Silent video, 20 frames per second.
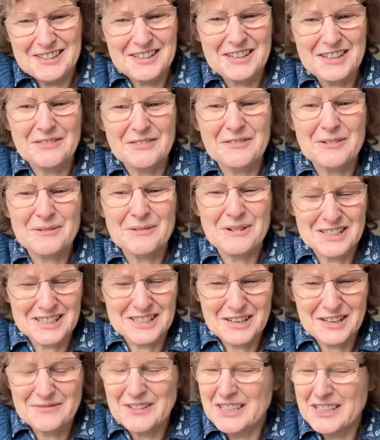you know, if you want
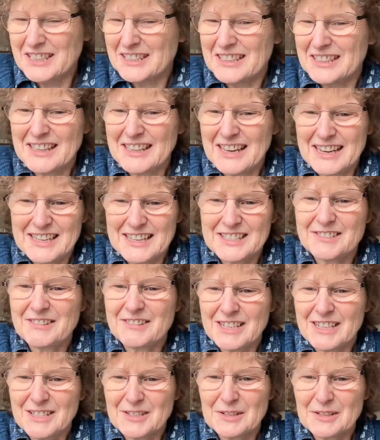to go vegan, then that is
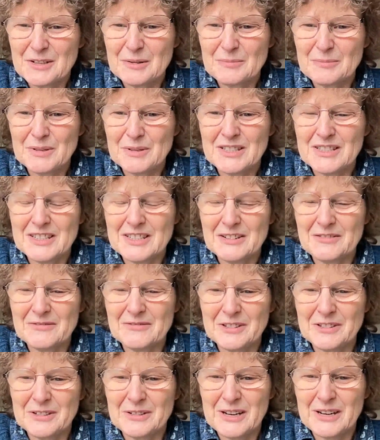great too, but
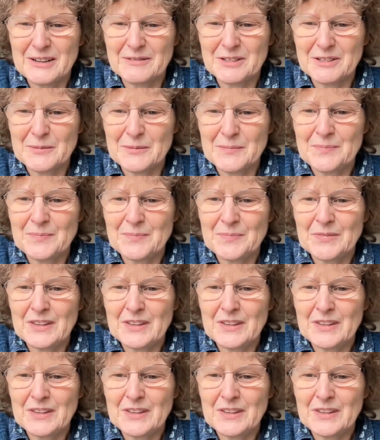don't feel you have to.